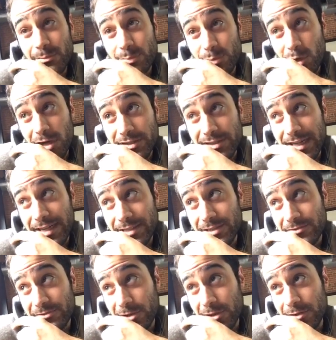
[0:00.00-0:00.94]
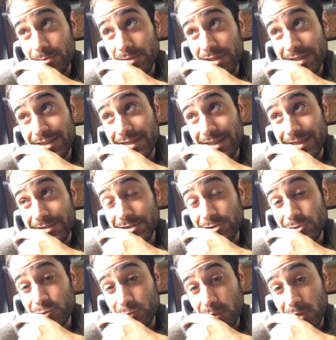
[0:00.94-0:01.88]
broadcast from a
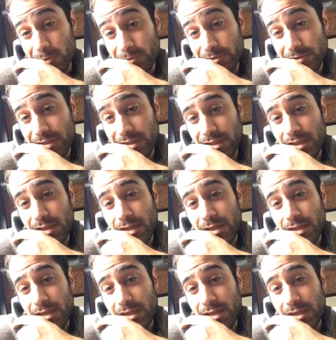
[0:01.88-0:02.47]
connected drone.